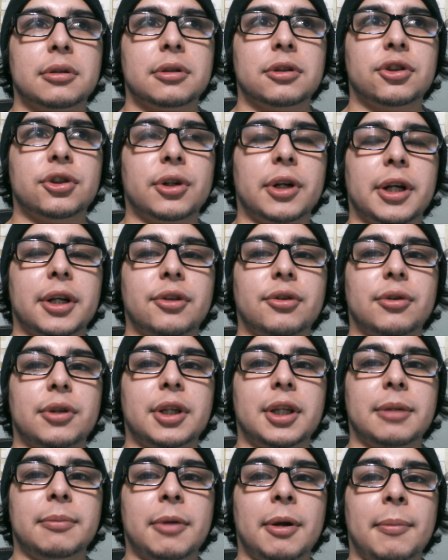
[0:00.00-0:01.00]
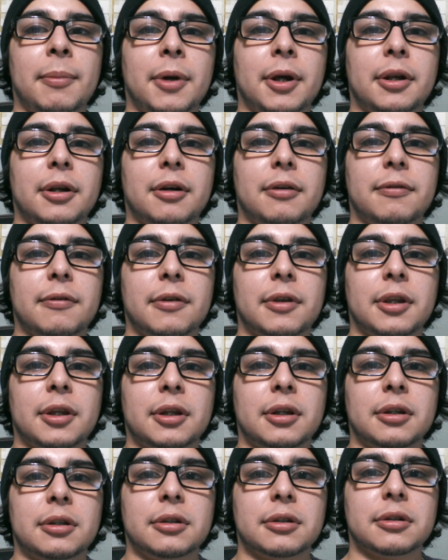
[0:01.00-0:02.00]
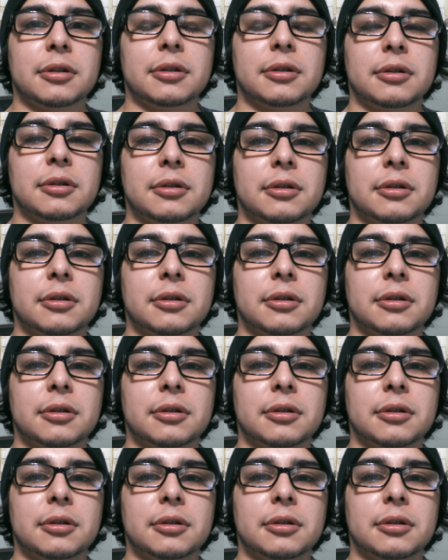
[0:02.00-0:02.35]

trying to keep my mind off of things.